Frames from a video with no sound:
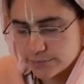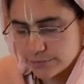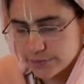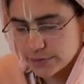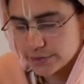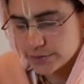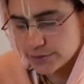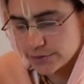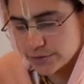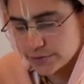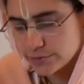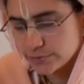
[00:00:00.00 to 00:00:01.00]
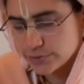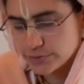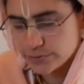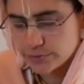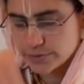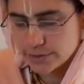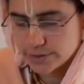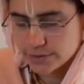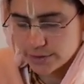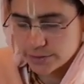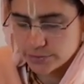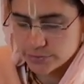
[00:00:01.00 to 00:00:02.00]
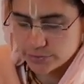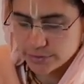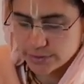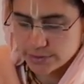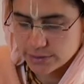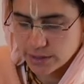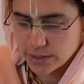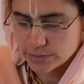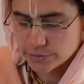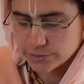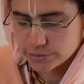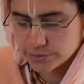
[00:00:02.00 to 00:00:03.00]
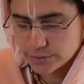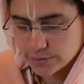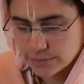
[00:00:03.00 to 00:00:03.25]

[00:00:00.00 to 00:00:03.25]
finished his noon duties, and took his lunch.